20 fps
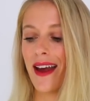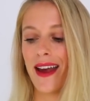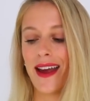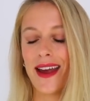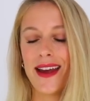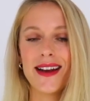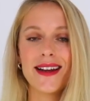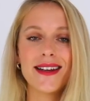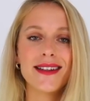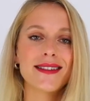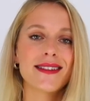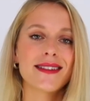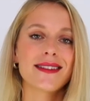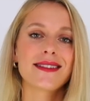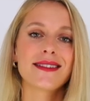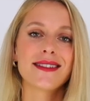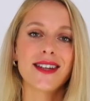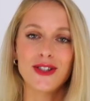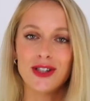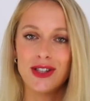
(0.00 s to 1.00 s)
It is
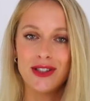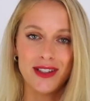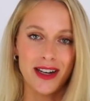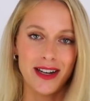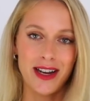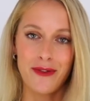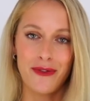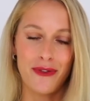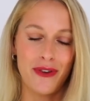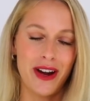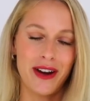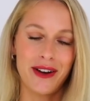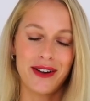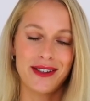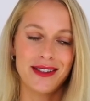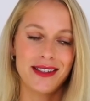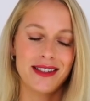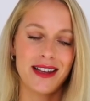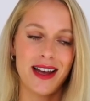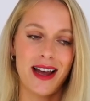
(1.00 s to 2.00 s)
such a stunning
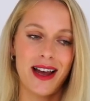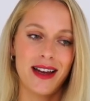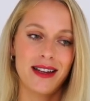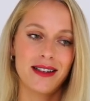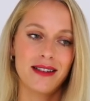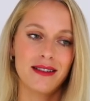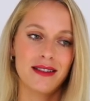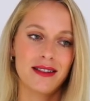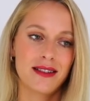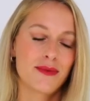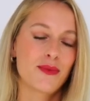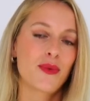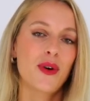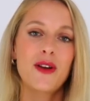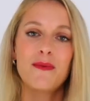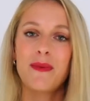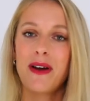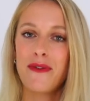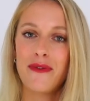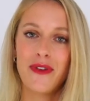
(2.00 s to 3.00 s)
fragrance and
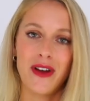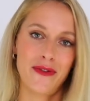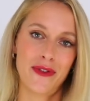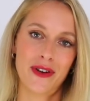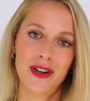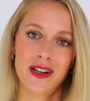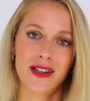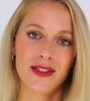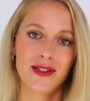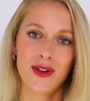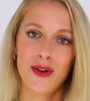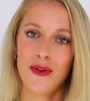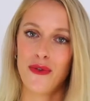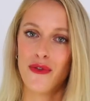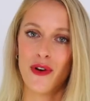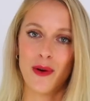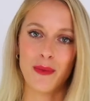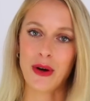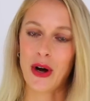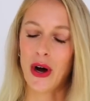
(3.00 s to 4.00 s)
one of my favorites
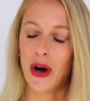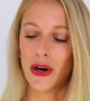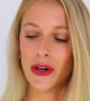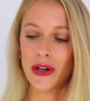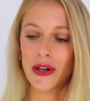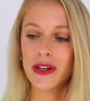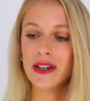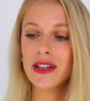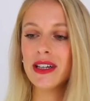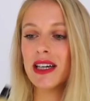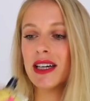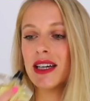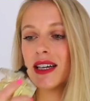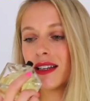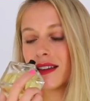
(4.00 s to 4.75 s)
from Carner.